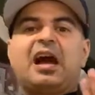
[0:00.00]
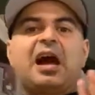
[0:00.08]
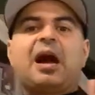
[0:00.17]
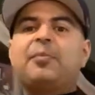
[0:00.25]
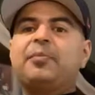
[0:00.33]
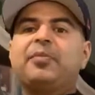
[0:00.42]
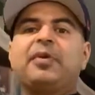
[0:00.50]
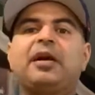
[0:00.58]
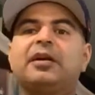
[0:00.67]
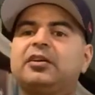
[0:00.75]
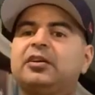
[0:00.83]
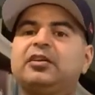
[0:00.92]
I'm
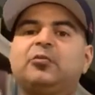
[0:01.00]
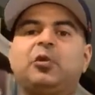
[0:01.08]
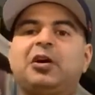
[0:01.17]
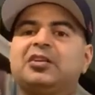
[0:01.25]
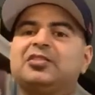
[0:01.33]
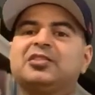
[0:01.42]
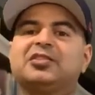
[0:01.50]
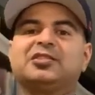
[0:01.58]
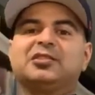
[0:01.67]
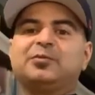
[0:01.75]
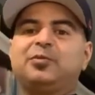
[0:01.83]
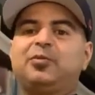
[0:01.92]
not gonna watch the
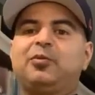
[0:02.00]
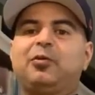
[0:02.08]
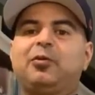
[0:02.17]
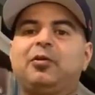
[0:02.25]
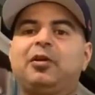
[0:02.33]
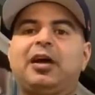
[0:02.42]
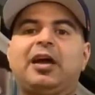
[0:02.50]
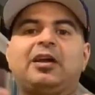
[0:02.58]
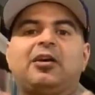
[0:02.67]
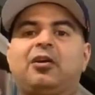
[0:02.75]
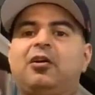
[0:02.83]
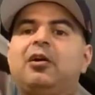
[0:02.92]
Super Bowl
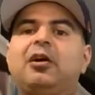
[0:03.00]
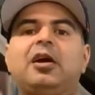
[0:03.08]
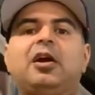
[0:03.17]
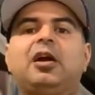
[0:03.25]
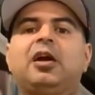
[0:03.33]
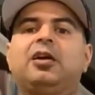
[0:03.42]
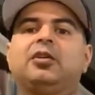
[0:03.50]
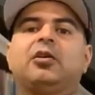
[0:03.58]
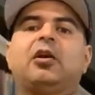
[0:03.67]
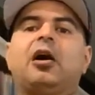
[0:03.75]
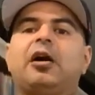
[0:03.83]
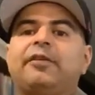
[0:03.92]
at all. You
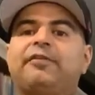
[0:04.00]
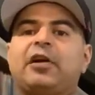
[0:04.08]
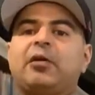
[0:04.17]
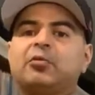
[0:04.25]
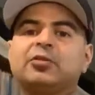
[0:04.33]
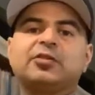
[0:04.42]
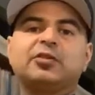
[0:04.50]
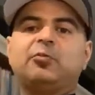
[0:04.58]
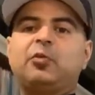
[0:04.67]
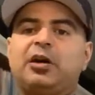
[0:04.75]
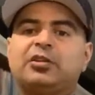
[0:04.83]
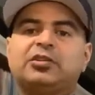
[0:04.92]
know, if I was gonna
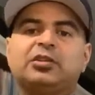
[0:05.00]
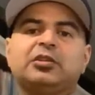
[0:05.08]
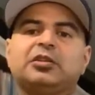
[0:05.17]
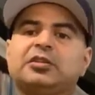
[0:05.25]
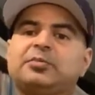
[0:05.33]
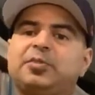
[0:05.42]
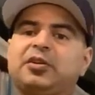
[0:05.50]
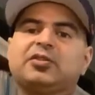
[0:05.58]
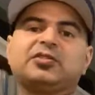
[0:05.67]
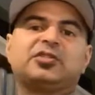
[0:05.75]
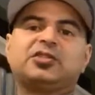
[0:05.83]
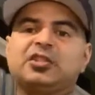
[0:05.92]
watch it, it's
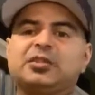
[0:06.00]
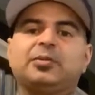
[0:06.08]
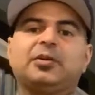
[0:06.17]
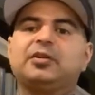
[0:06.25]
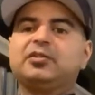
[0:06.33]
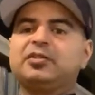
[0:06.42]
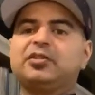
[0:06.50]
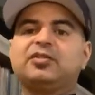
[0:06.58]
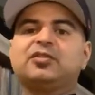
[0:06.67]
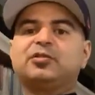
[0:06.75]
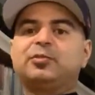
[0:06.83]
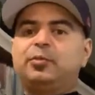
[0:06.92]
because just because of the
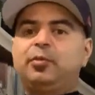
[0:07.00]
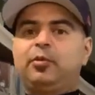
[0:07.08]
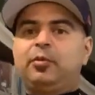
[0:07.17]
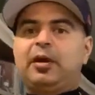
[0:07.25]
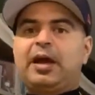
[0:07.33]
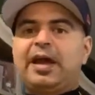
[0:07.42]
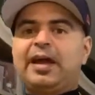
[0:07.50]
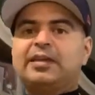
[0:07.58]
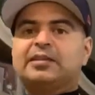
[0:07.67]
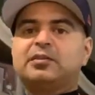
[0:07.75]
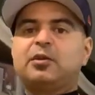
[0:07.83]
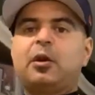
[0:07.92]
Super Bowl
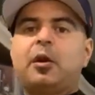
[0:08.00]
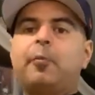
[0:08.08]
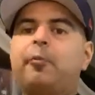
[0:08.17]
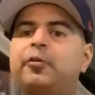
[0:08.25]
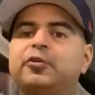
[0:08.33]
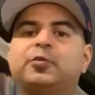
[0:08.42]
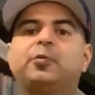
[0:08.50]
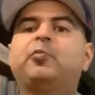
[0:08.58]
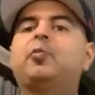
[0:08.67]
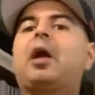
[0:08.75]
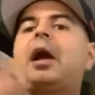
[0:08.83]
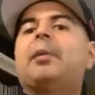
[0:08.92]
ads, which
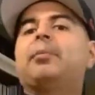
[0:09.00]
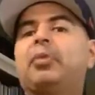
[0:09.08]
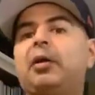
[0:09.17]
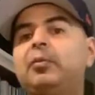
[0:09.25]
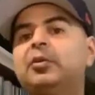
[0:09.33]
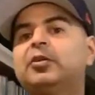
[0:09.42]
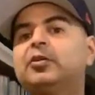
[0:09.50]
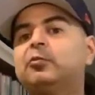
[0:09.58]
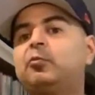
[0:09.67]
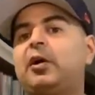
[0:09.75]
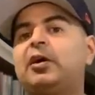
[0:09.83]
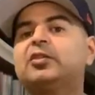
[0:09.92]
I probably
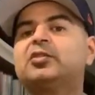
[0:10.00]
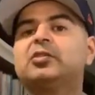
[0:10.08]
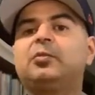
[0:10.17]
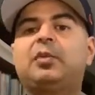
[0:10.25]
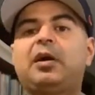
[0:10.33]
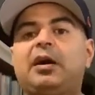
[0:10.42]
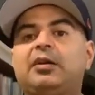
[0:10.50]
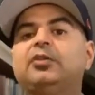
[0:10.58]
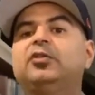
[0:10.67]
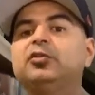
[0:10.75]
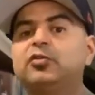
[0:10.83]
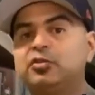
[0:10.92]
could watch them on
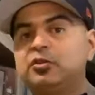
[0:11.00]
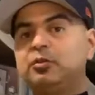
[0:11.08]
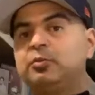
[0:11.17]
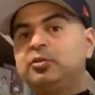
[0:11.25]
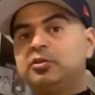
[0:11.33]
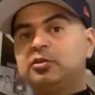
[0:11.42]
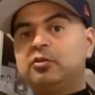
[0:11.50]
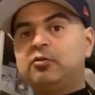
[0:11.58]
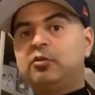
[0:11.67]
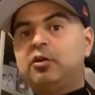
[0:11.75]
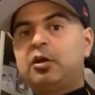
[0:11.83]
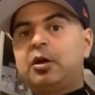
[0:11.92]
YouTube, you know,